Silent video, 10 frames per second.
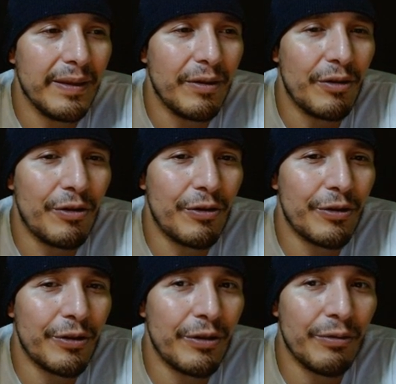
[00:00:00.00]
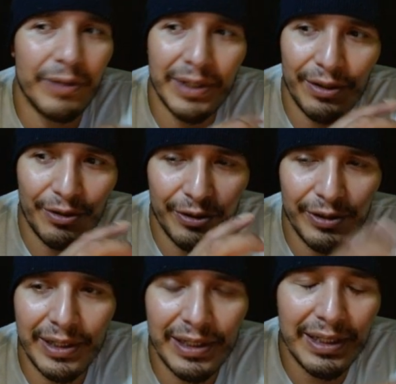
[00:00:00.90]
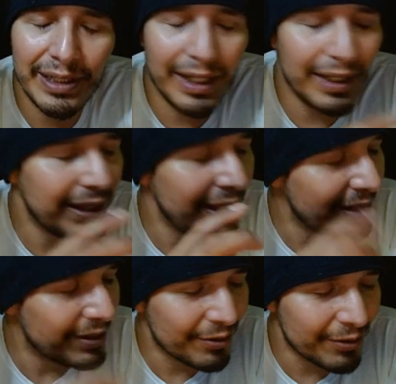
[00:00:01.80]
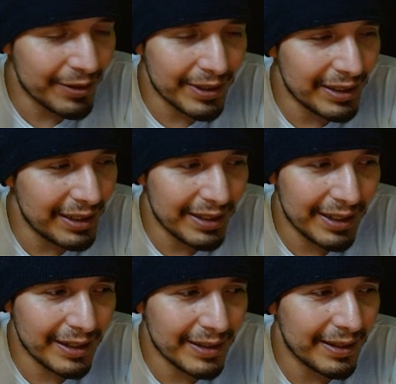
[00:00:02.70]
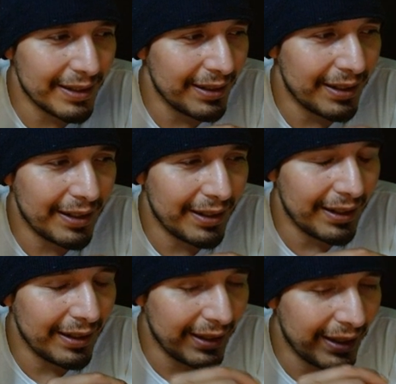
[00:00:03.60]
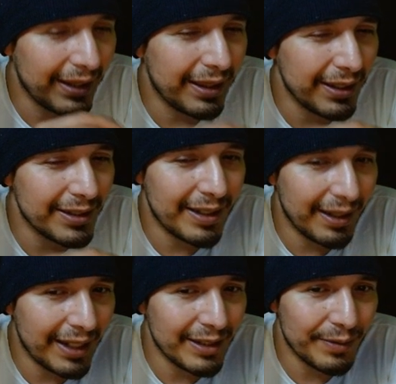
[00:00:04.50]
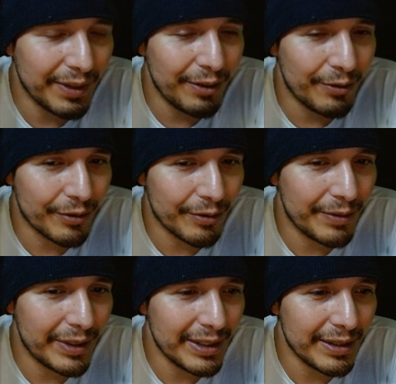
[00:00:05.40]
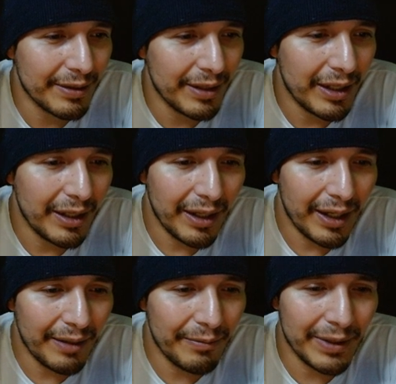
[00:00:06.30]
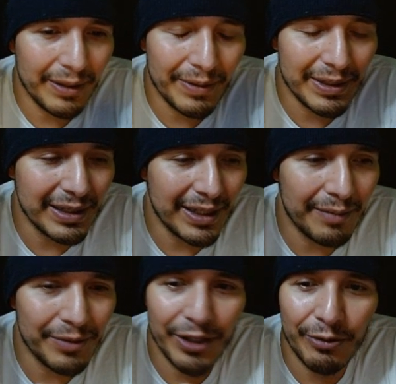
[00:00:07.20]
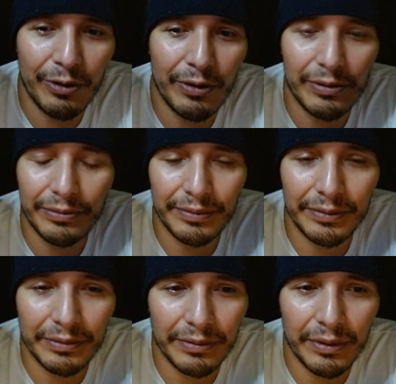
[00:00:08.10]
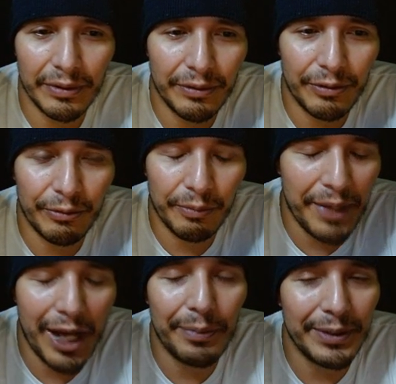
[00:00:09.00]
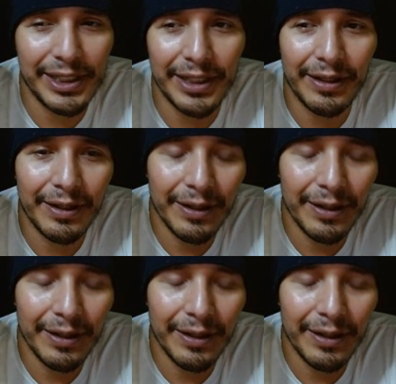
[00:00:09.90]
Order, was it Order sixty-six? I think it's Order sixty-six. I think that that's what the order was. What what's his name? General or Palpatine.